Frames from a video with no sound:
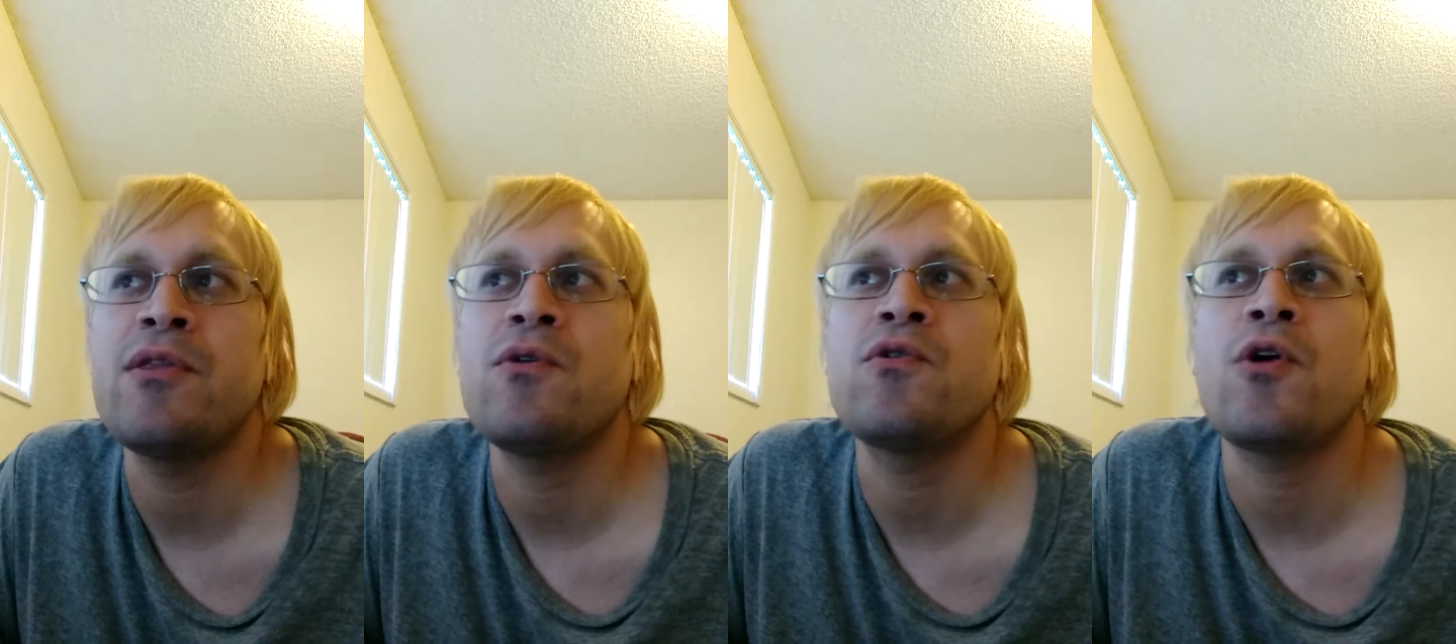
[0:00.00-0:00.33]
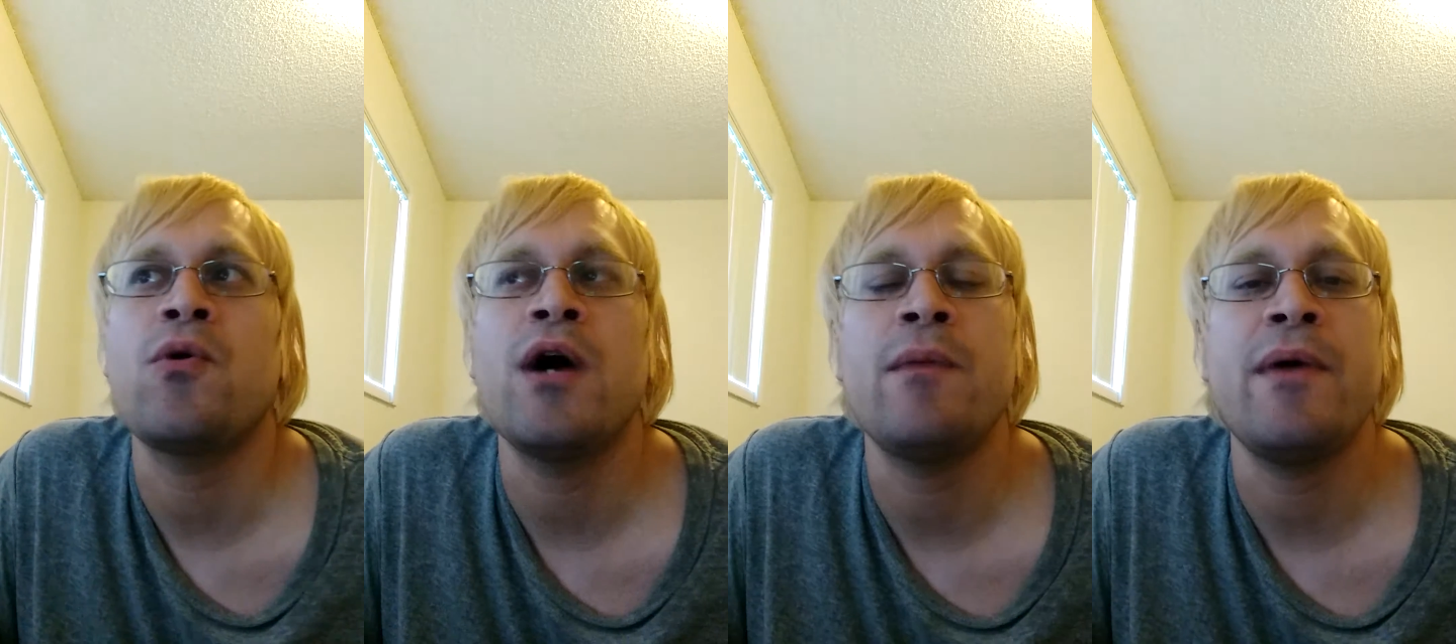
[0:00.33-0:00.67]
they'll
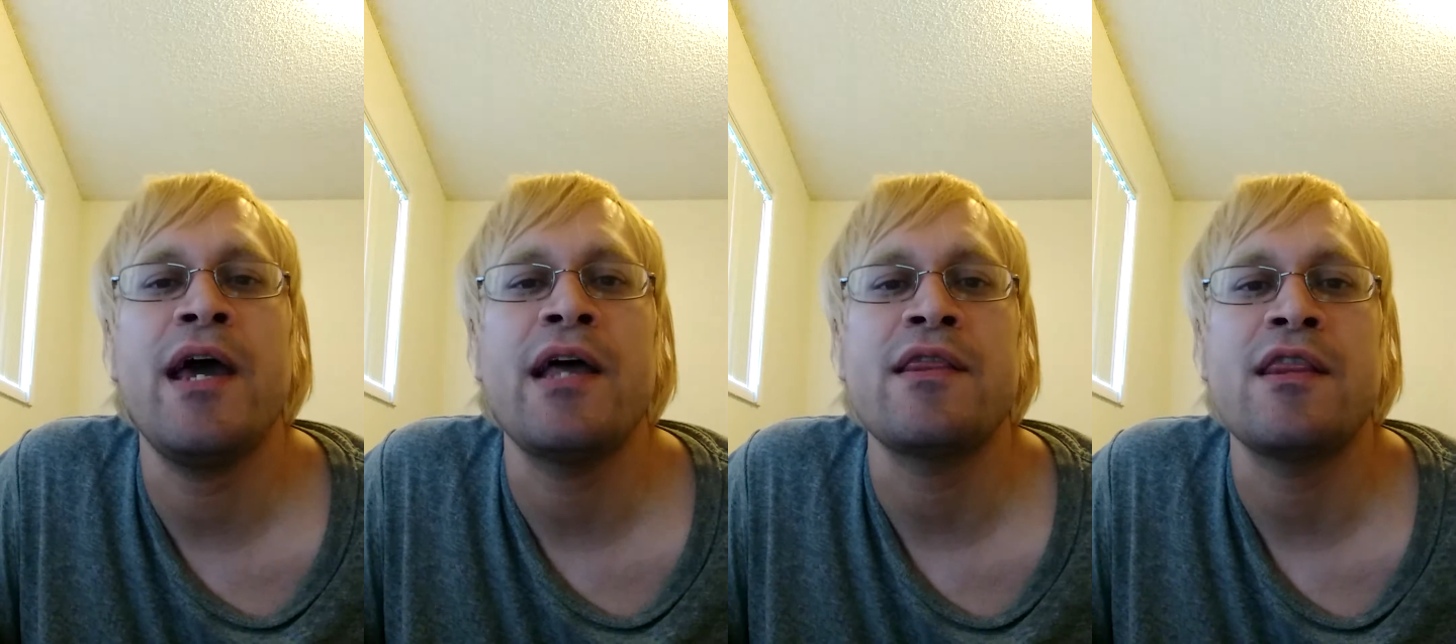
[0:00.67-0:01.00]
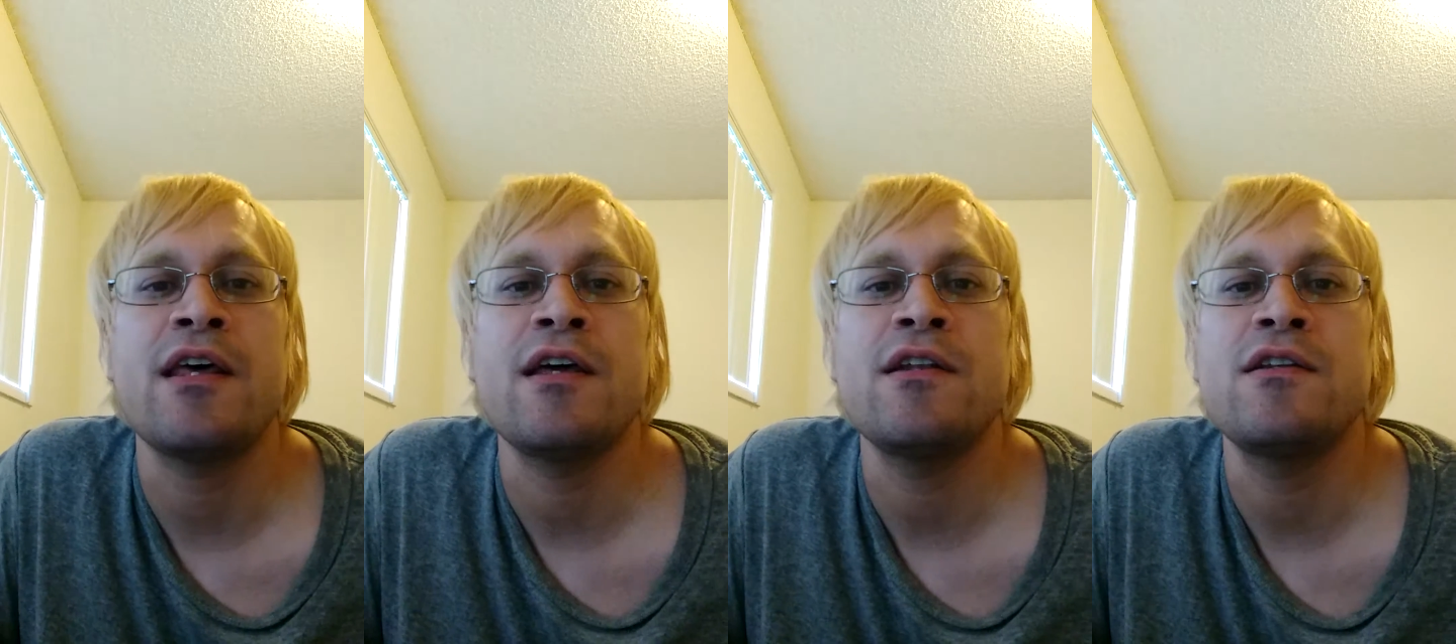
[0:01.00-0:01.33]
grow up
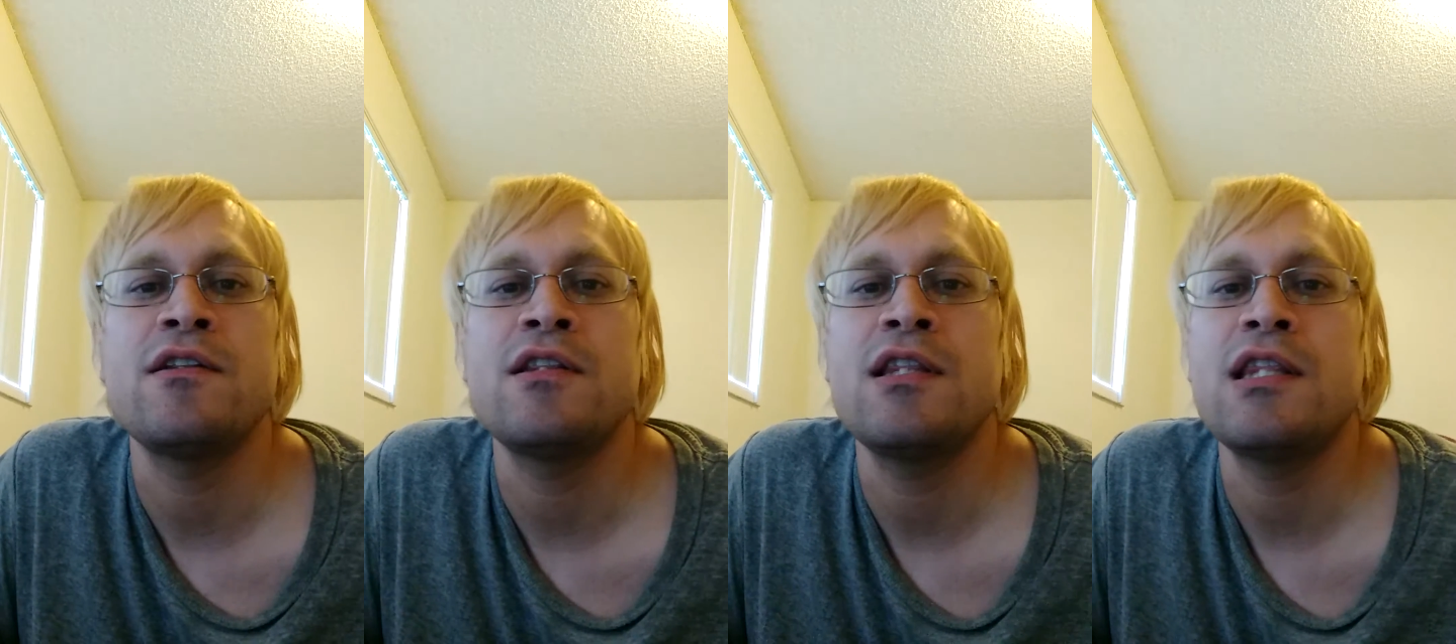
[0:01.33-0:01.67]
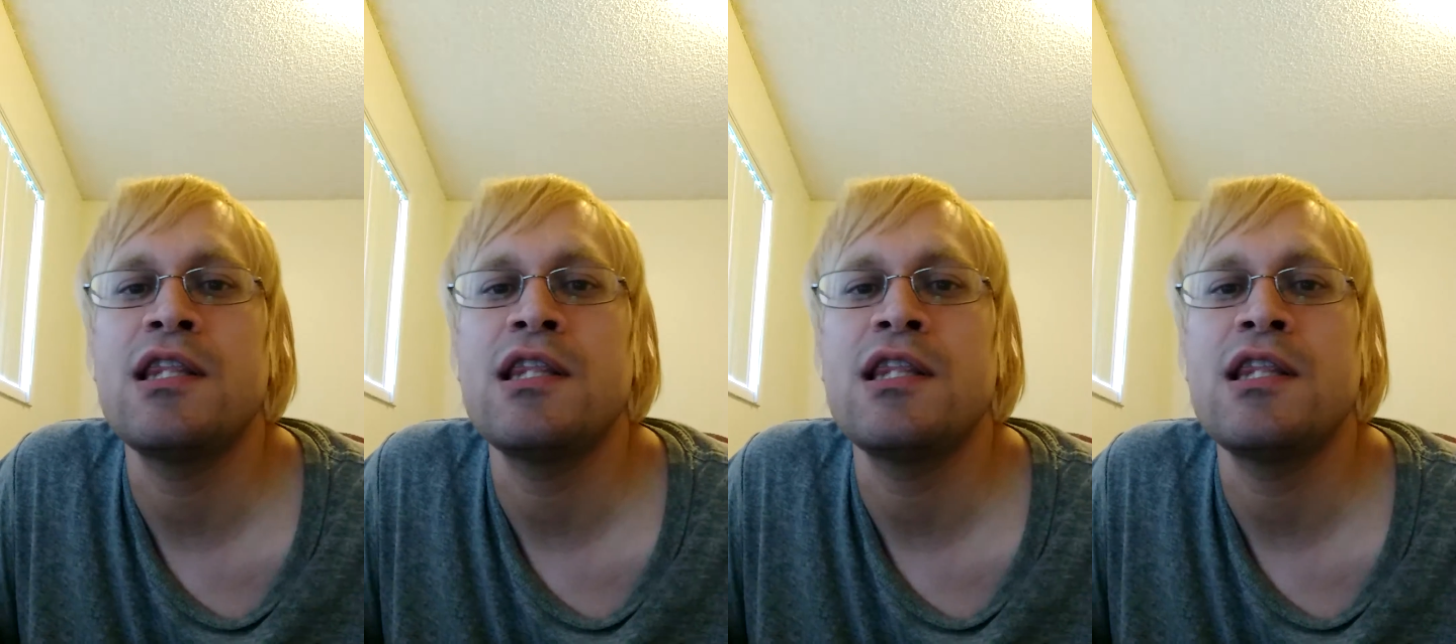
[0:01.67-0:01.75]
and then